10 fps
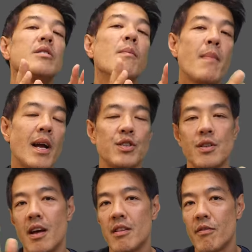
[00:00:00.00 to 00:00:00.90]
to match
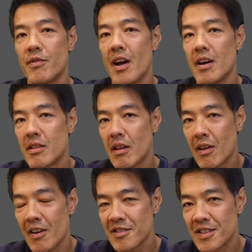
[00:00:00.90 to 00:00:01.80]
that of your
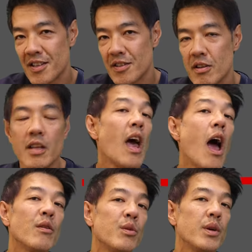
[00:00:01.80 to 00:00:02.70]
underlying skin tone. And
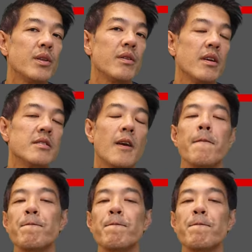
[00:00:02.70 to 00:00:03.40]
how do we do this?